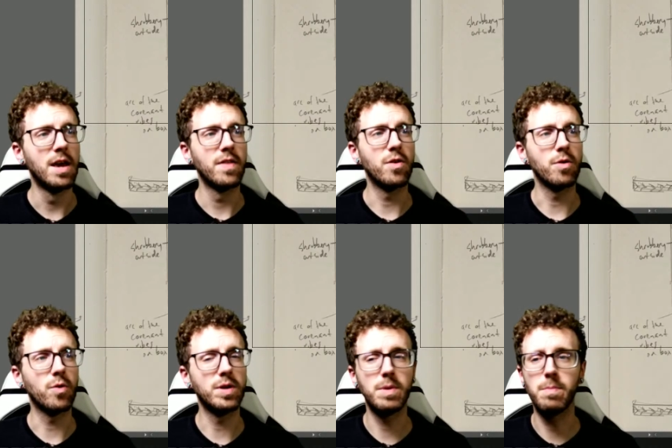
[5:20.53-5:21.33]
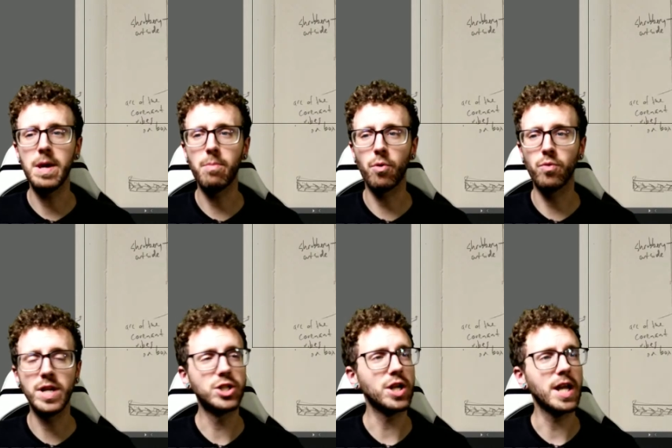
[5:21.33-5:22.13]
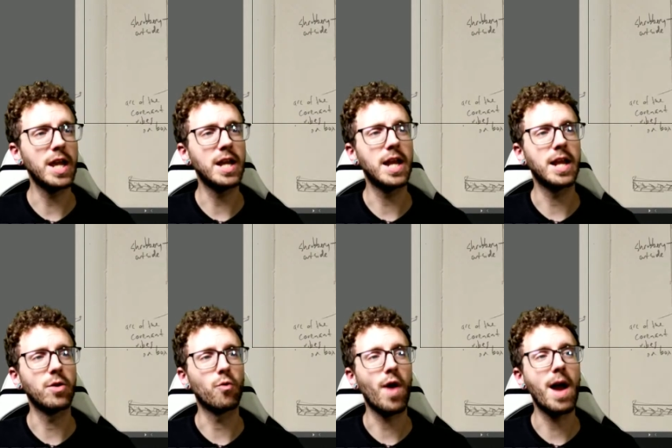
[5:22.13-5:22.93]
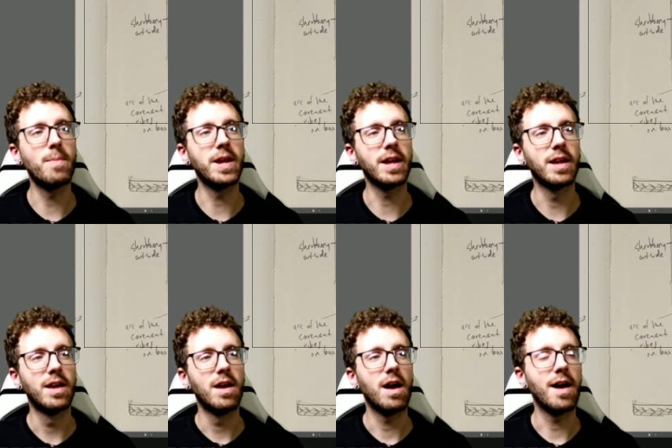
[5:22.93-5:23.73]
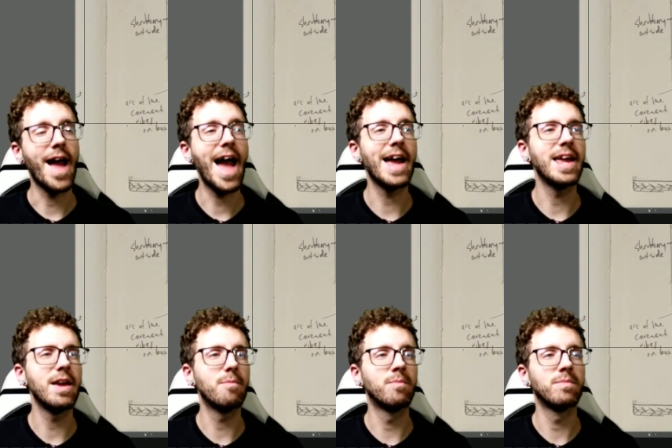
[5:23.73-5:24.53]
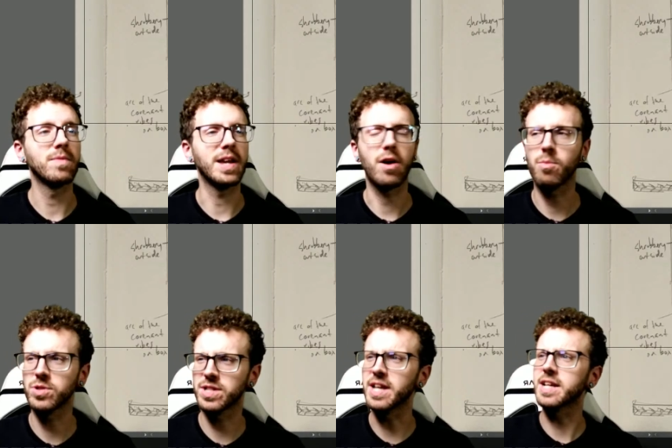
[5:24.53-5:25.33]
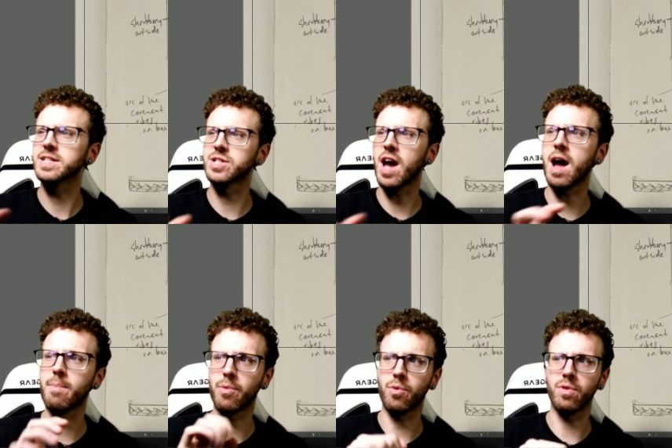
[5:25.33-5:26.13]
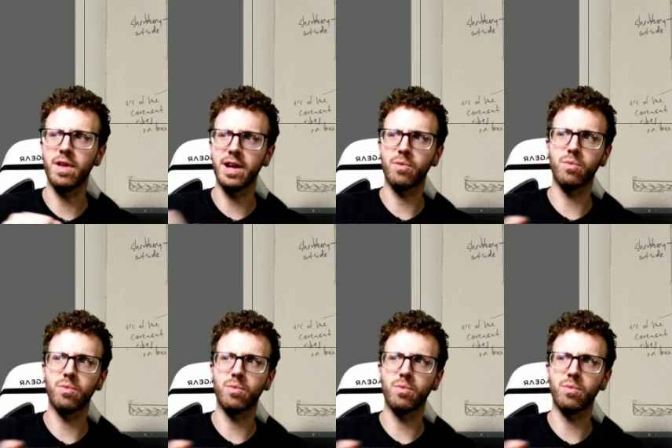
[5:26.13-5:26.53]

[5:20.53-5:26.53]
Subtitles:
There are going to be people reaching in and grabbing at him, like almost like stop, or like,